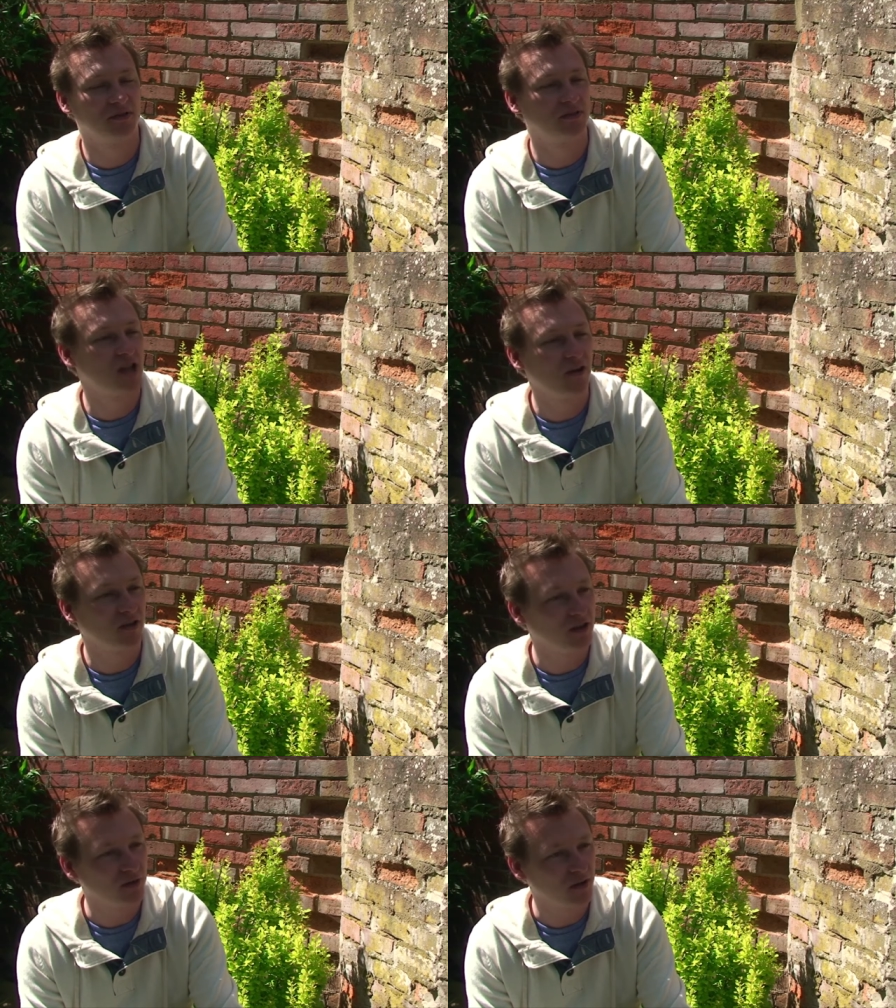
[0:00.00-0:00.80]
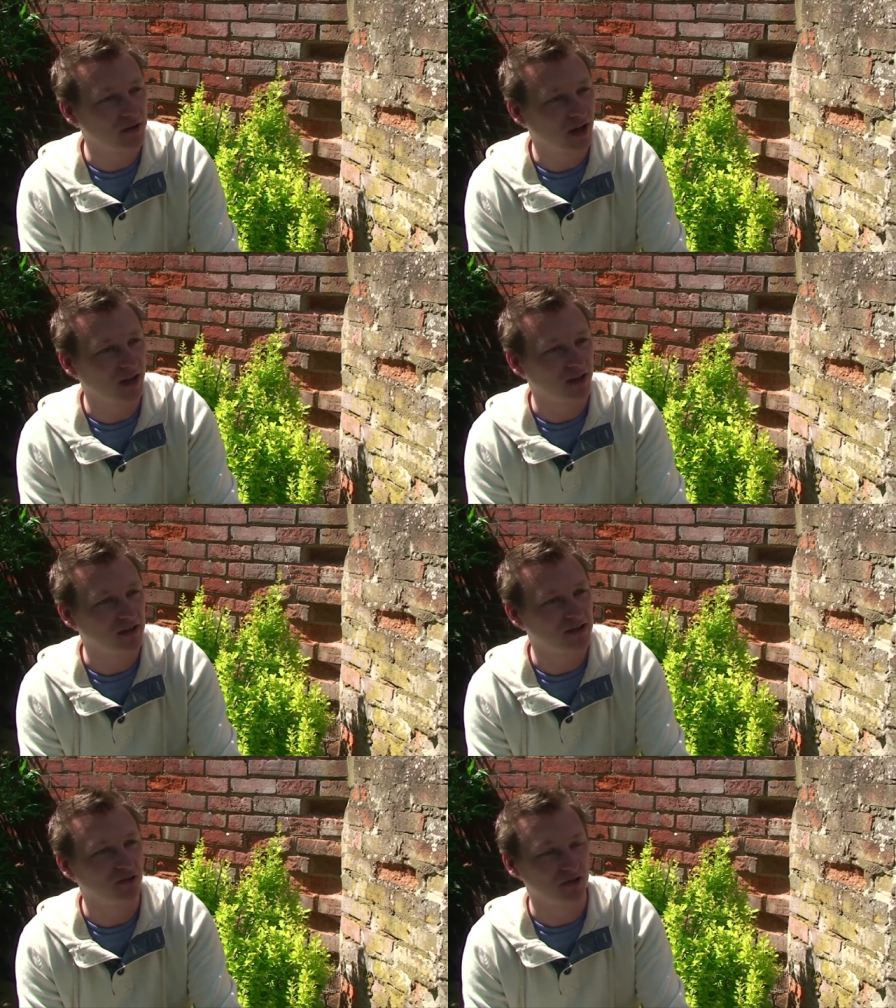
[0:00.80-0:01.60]
Terry, are you okay?
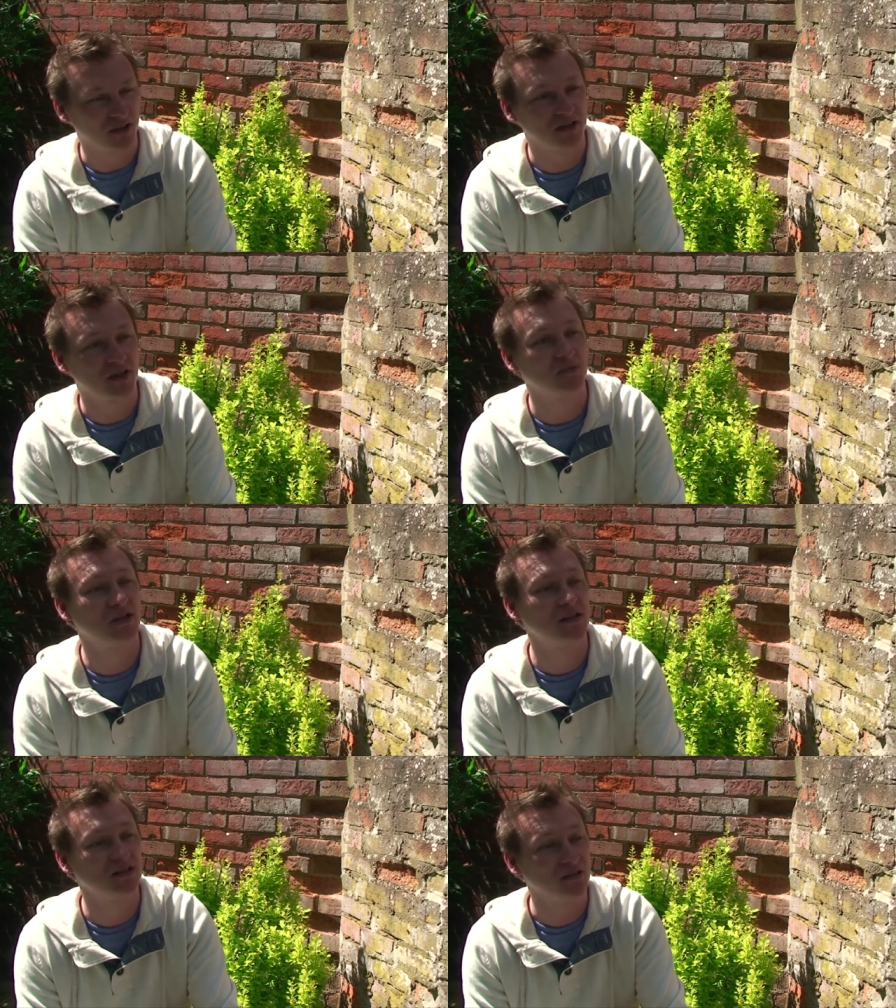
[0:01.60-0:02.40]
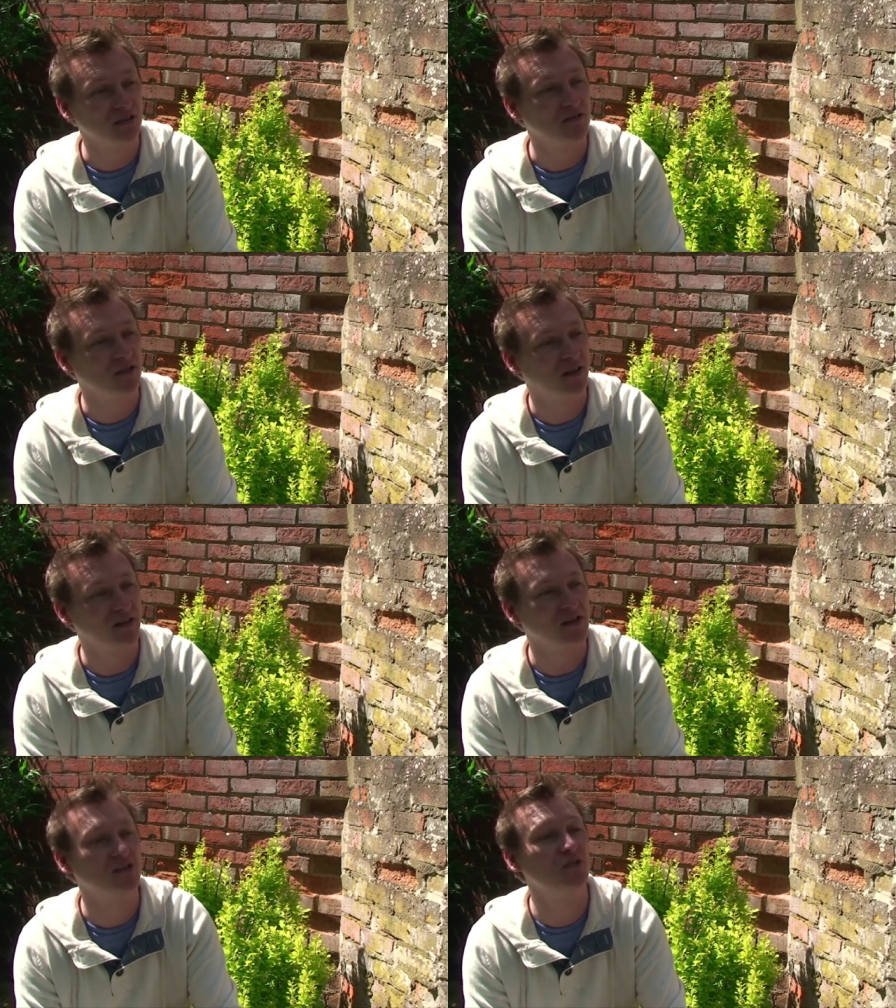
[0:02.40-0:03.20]
It looks like it's upsetting you. And
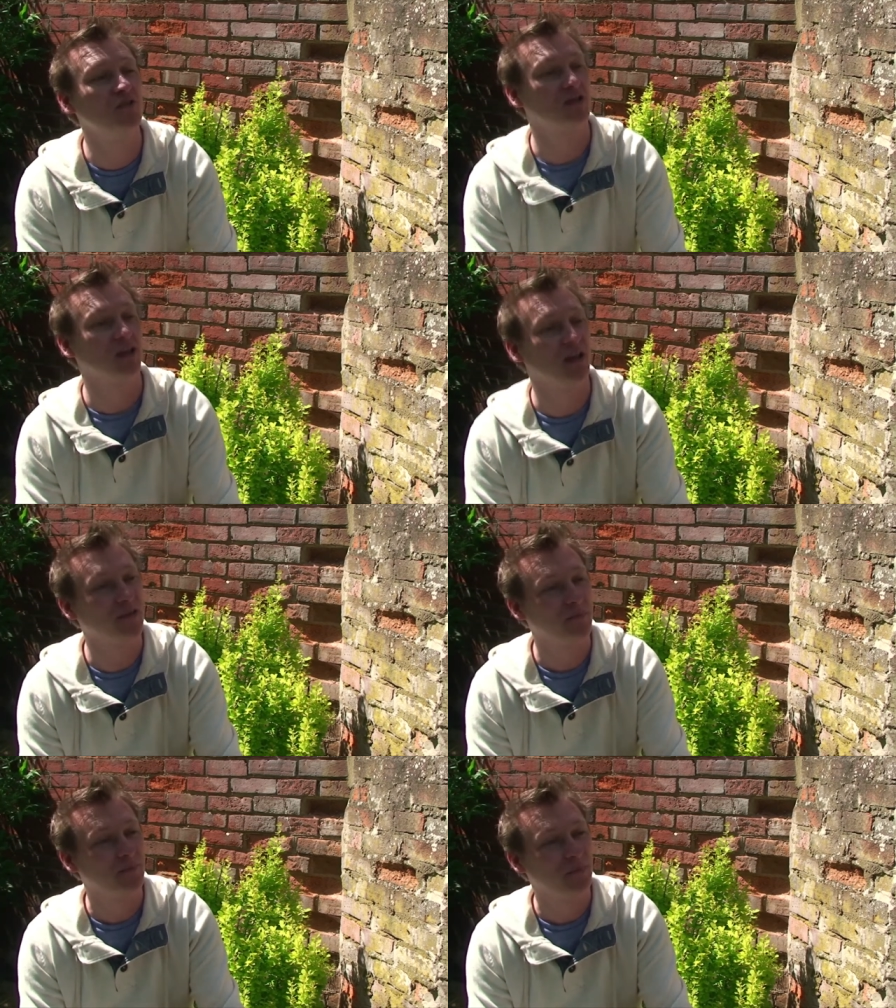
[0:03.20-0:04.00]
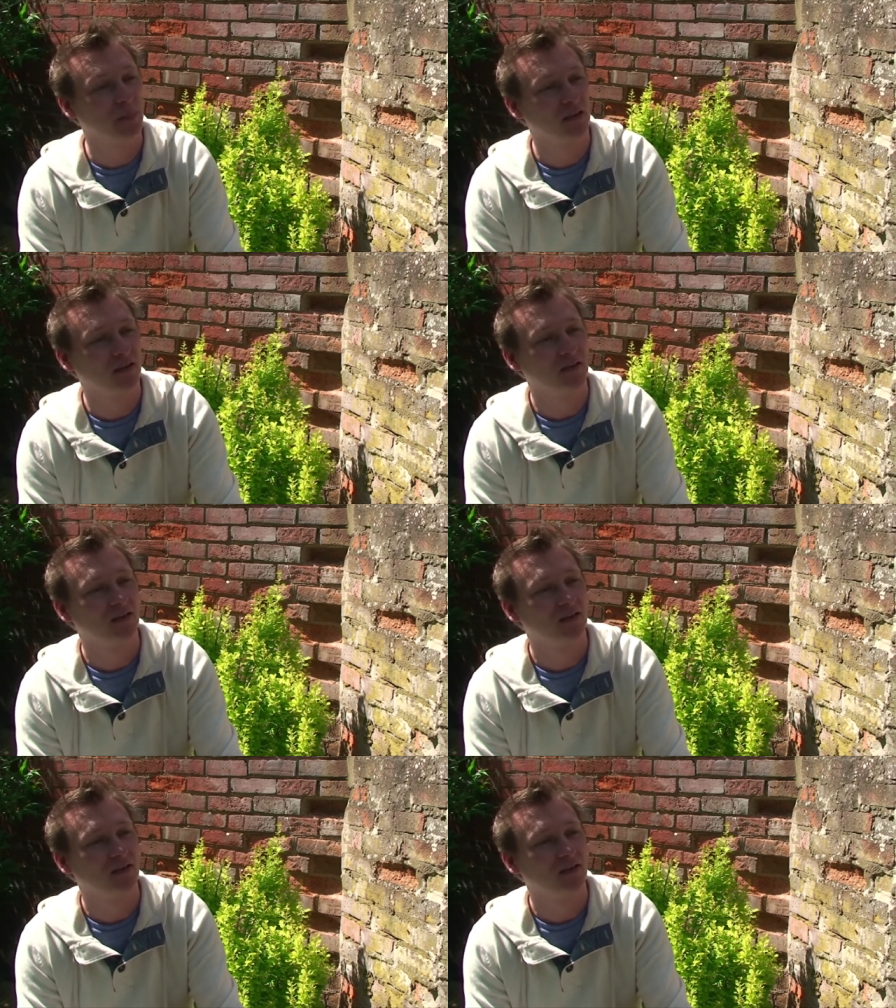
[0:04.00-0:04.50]
then you say... And then,